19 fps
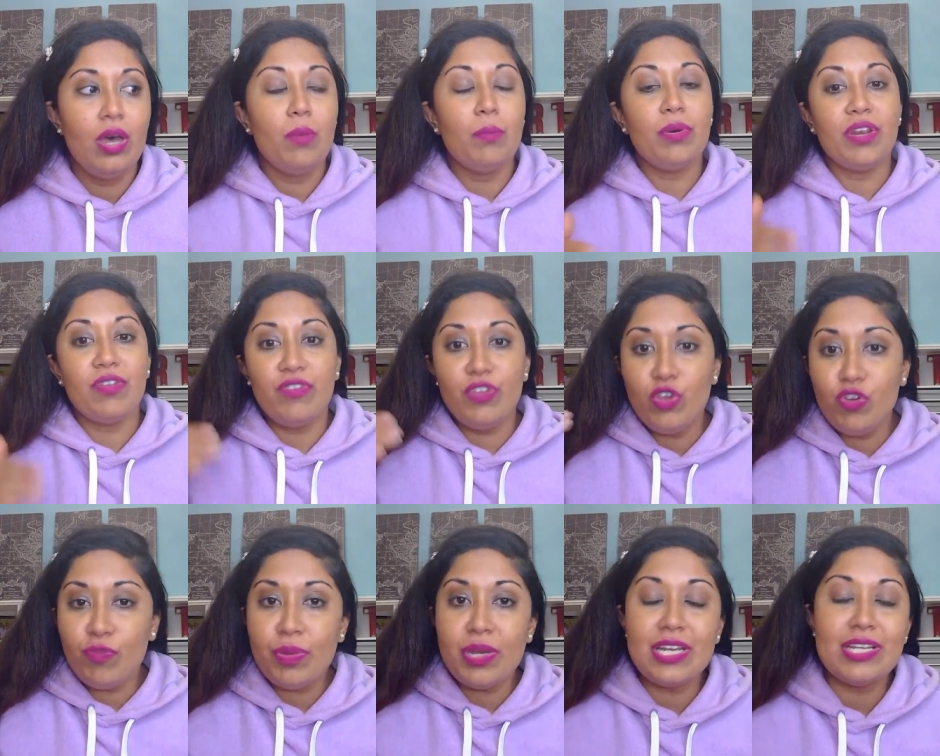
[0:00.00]
But if
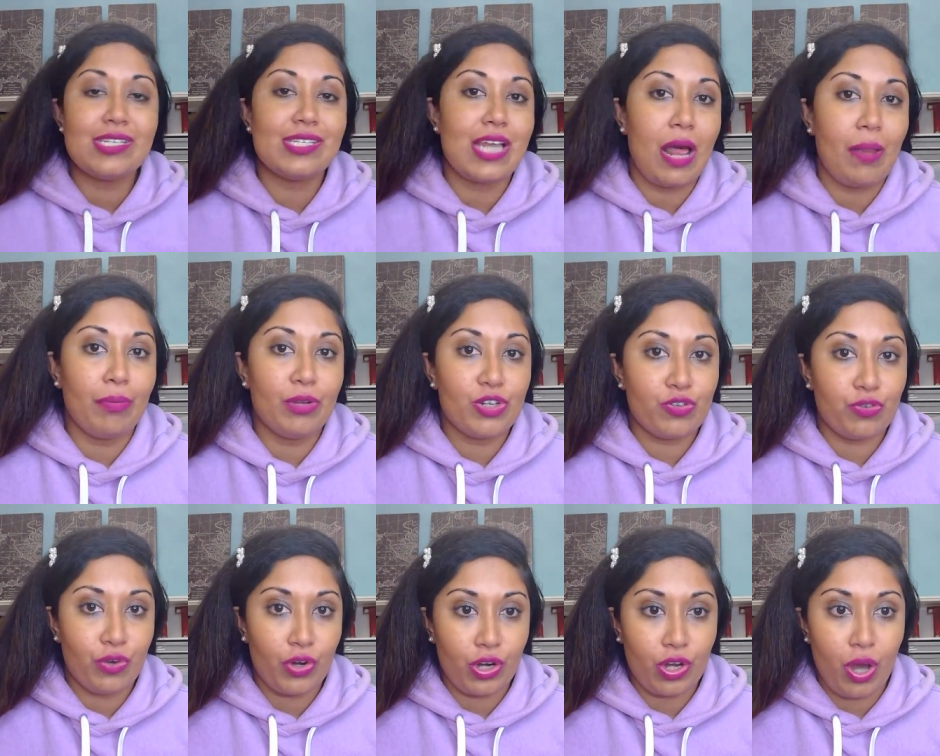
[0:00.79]
you've been established
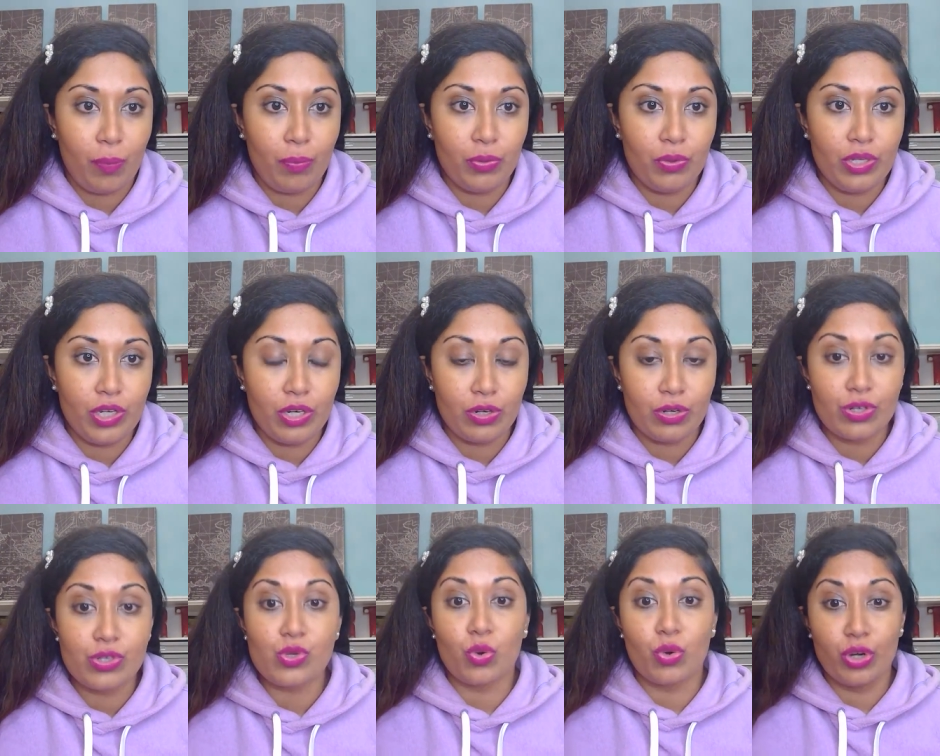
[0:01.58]
for a couple
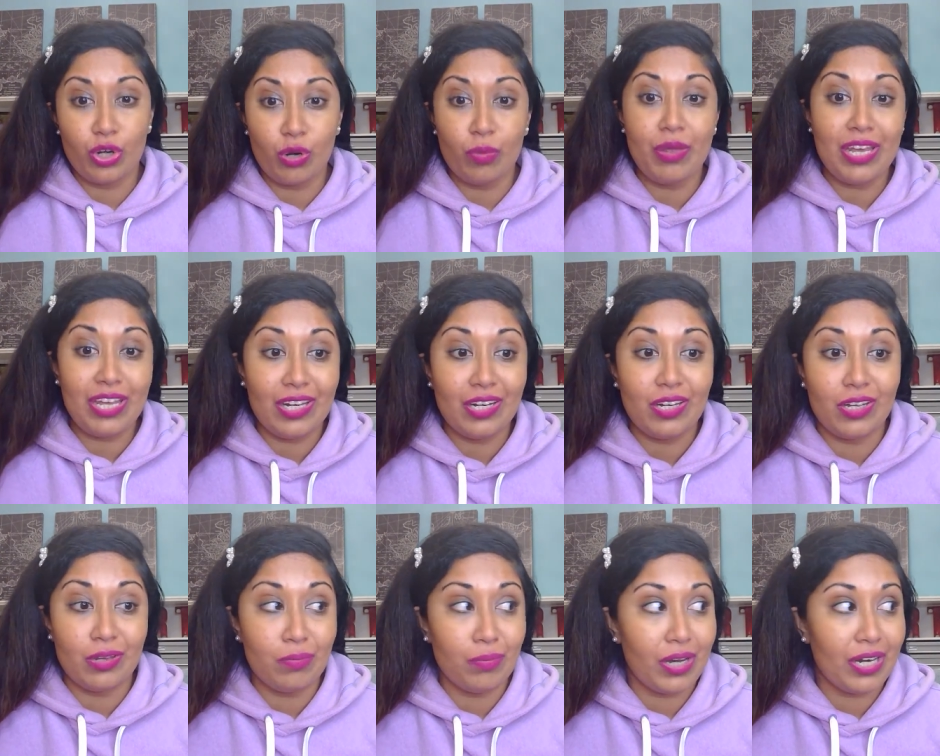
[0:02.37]
years or you're making
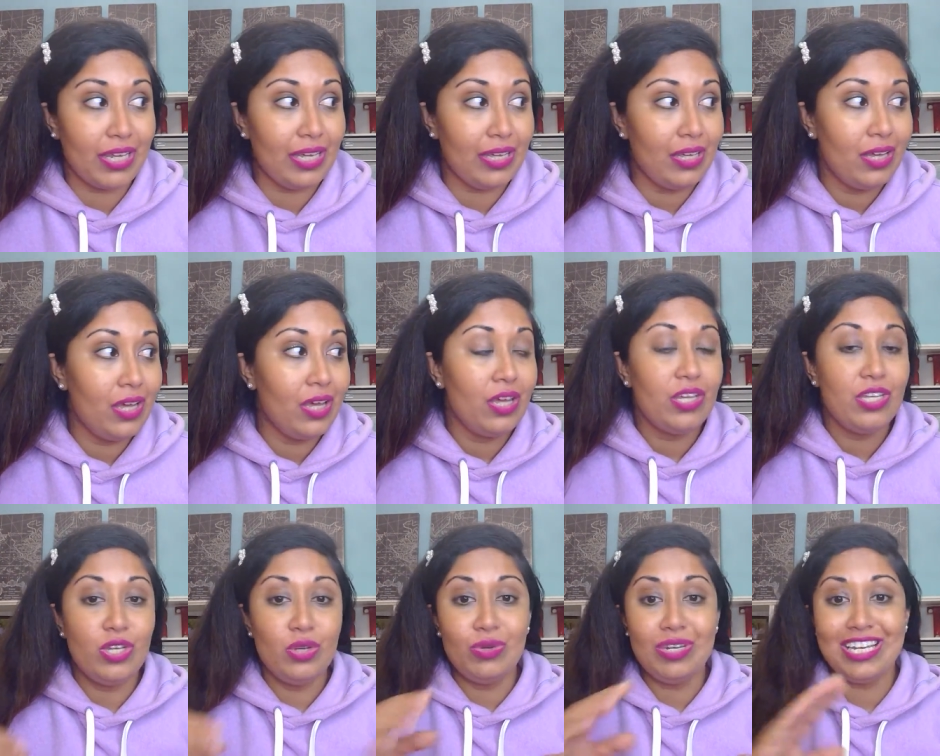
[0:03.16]
good money
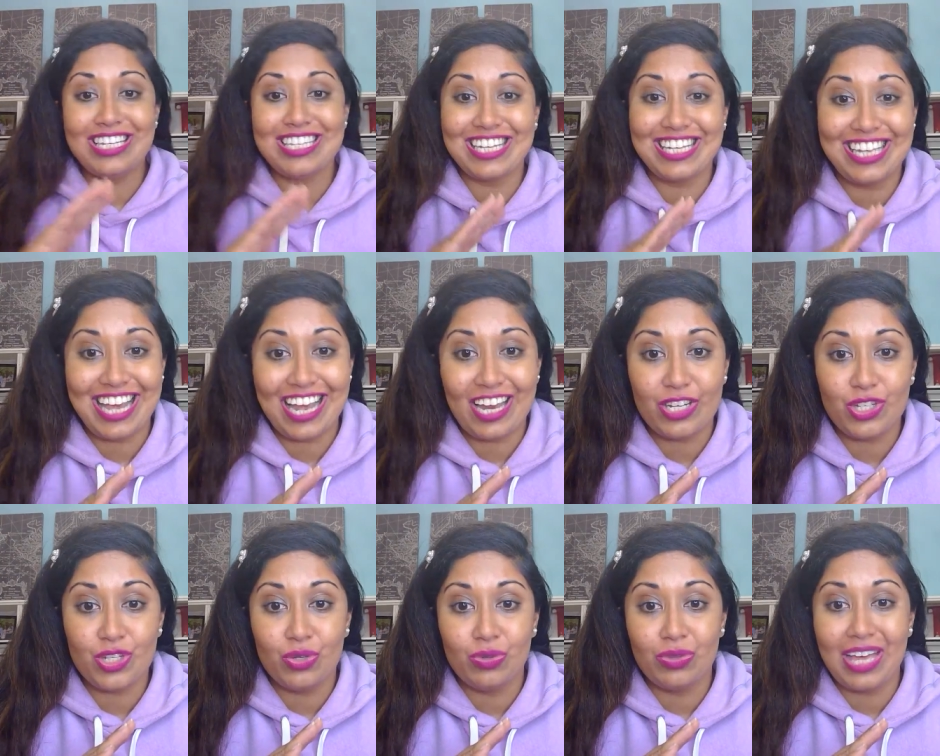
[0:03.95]
you need to
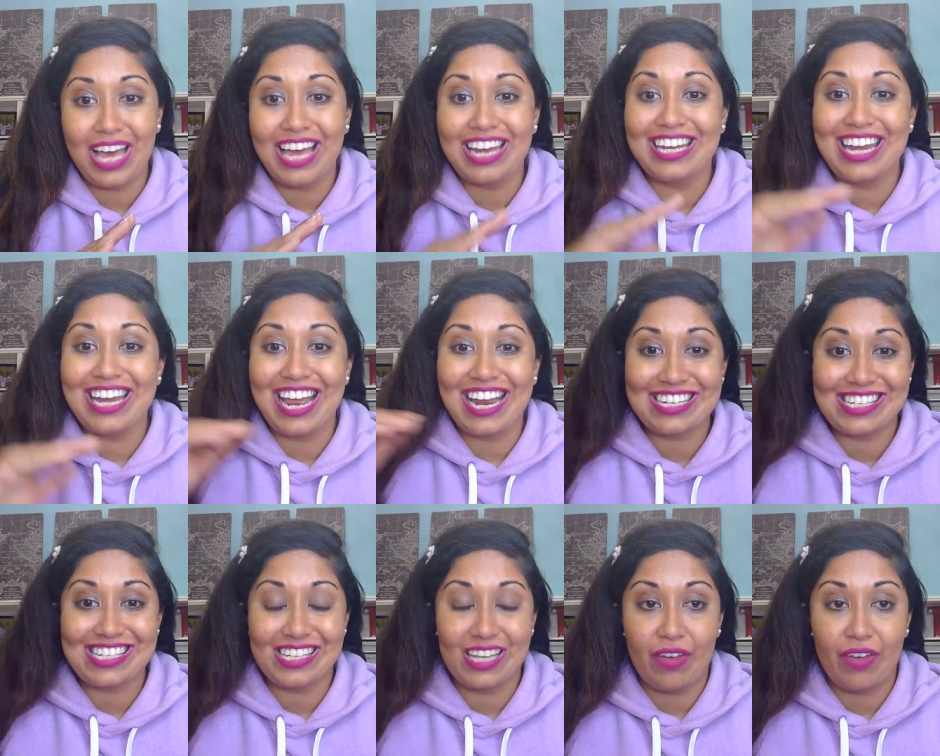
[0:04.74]
get to that
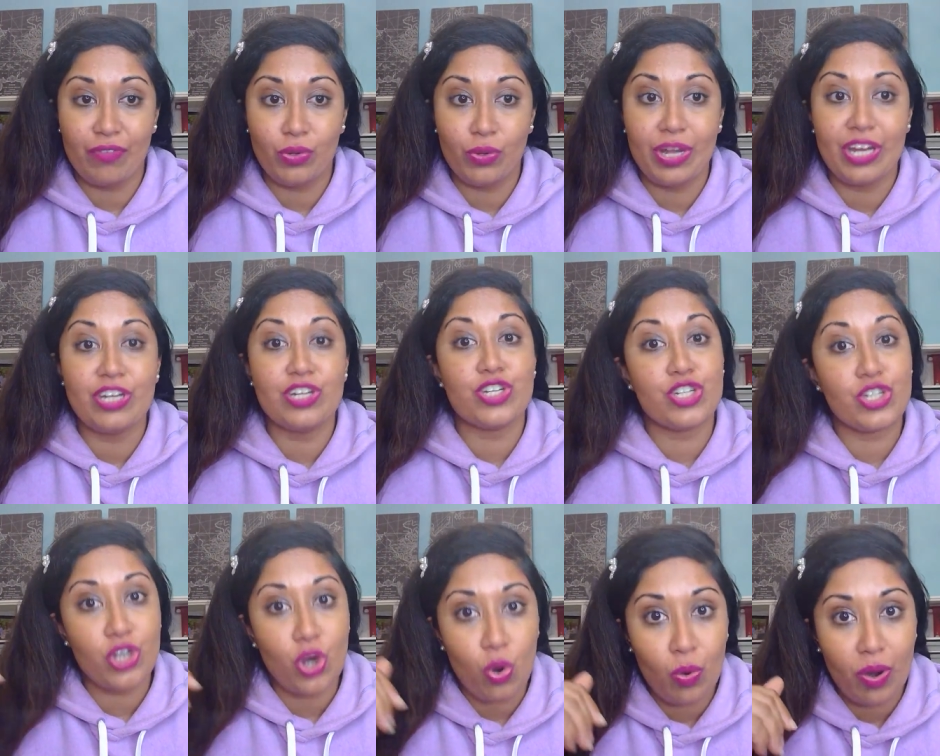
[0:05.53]
next level and
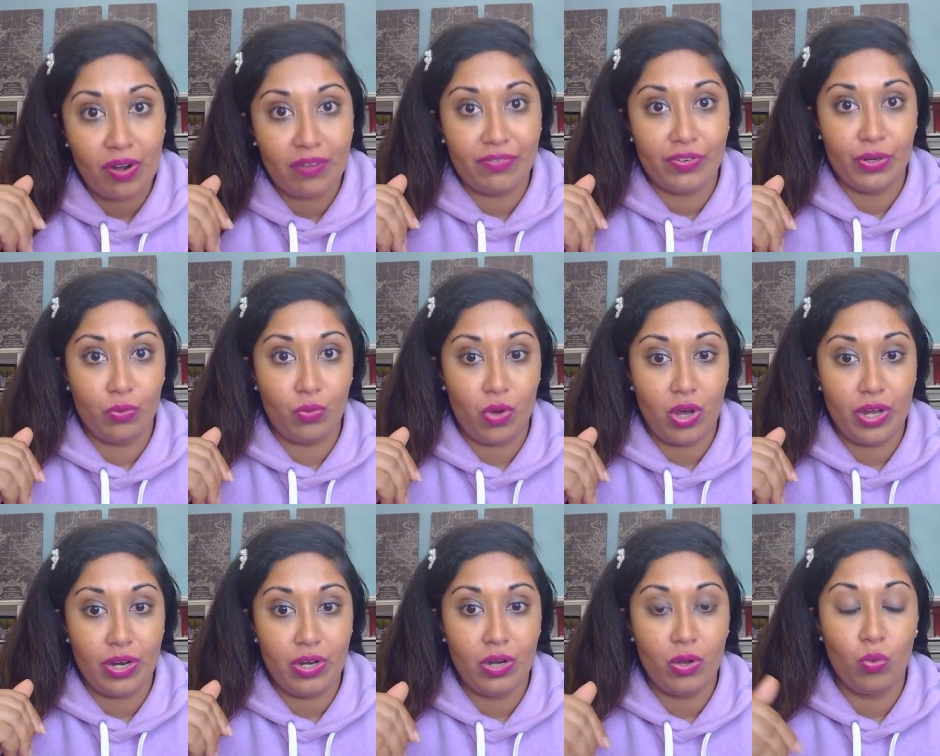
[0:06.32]
show
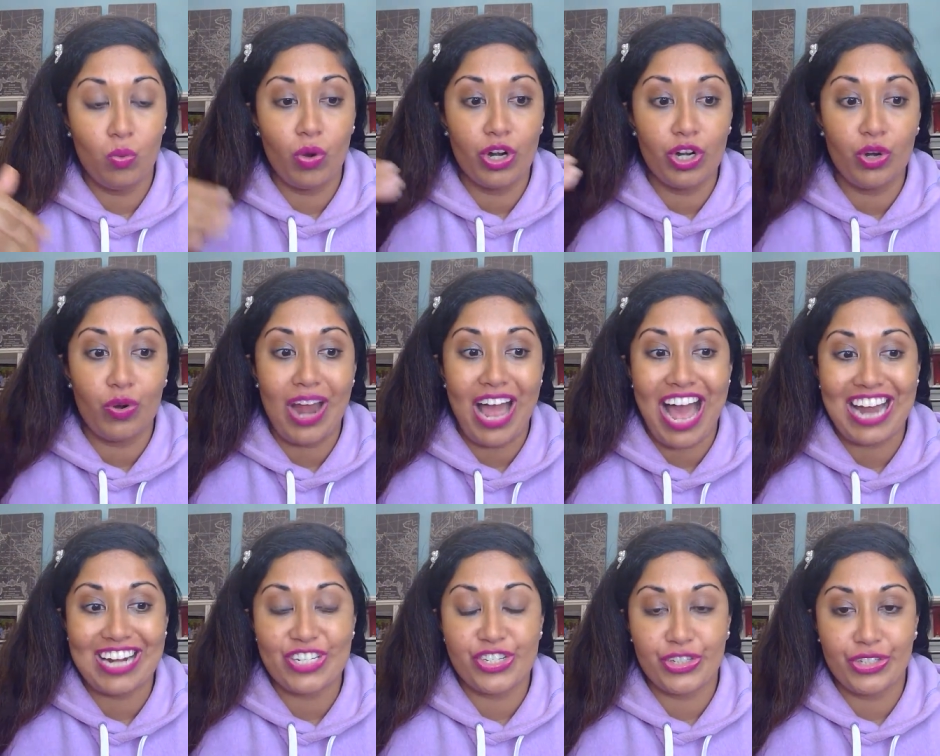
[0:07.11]
everyone where you're
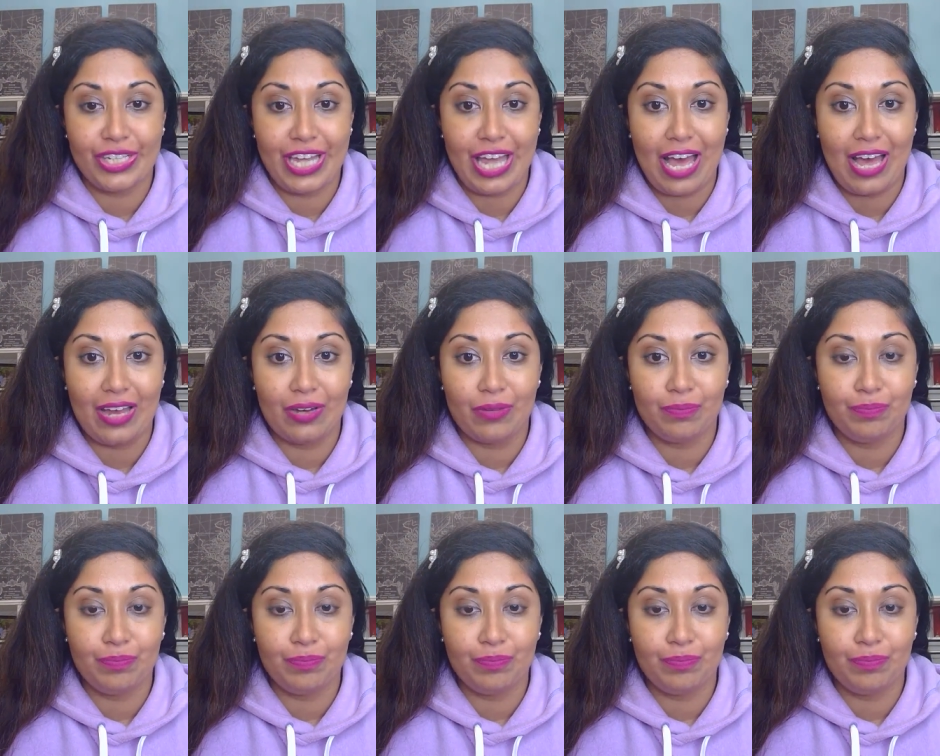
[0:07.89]
actually at.